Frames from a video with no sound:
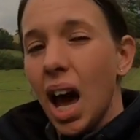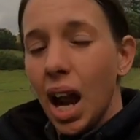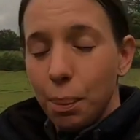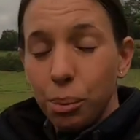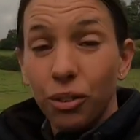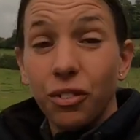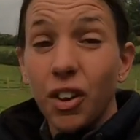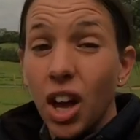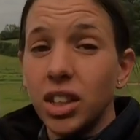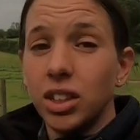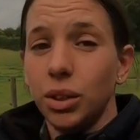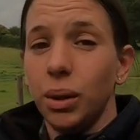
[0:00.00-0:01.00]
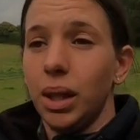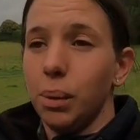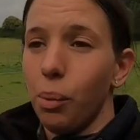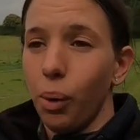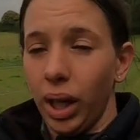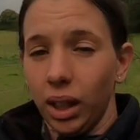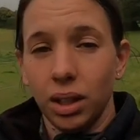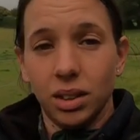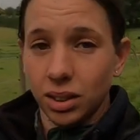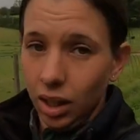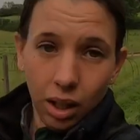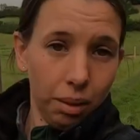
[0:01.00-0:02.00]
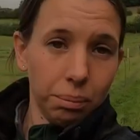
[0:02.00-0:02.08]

and I prefer to do it in the morning because